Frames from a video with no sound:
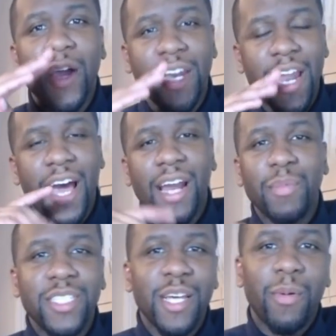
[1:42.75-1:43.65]
I'm gonna
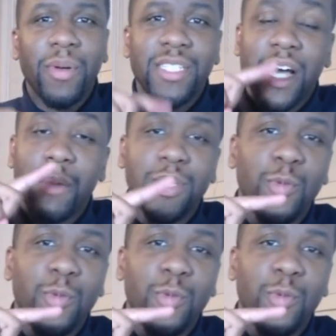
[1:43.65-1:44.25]
say it one more time. It's